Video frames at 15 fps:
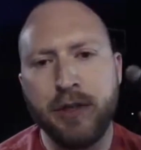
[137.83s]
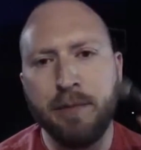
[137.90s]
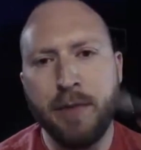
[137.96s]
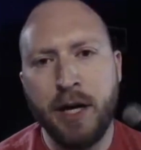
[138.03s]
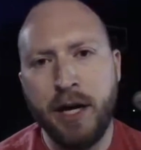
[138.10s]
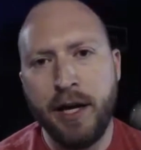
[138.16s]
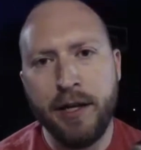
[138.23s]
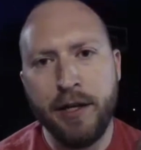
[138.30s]
in
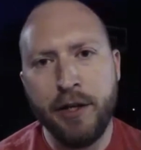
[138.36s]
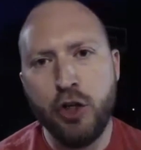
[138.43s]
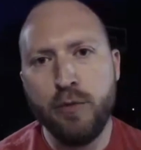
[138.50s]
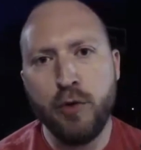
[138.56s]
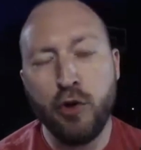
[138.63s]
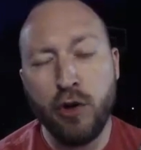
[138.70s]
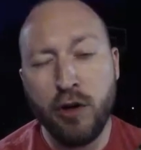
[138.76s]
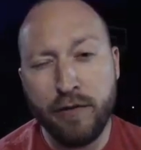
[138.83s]
my
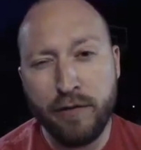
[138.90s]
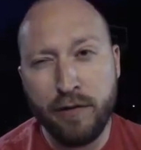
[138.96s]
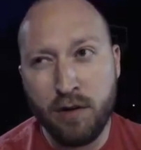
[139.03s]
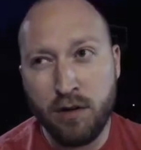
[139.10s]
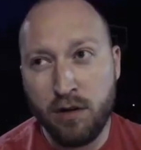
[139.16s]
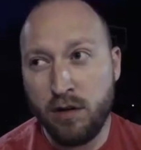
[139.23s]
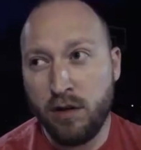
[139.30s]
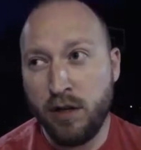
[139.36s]
humidor
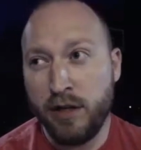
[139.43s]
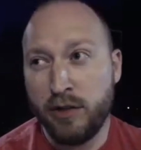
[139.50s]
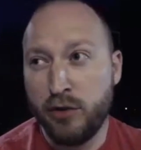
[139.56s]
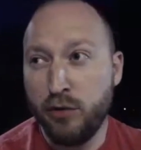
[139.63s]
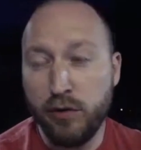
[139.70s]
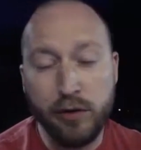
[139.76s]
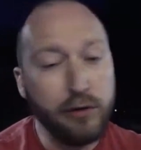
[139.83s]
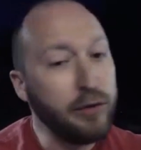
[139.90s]
for like
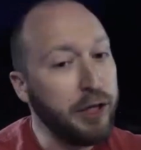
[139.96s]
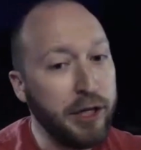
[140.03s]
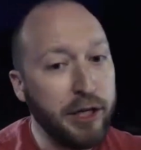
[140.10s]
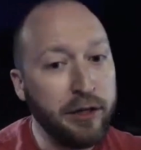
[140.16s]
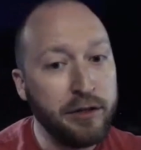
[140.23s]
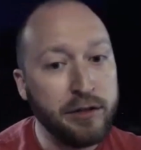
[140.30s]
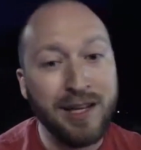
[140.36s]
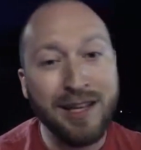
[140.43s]
2 or 3
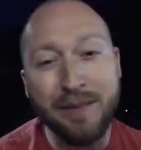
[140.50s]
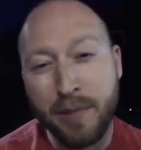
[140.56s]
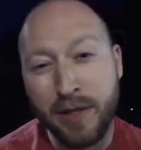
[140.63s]
years,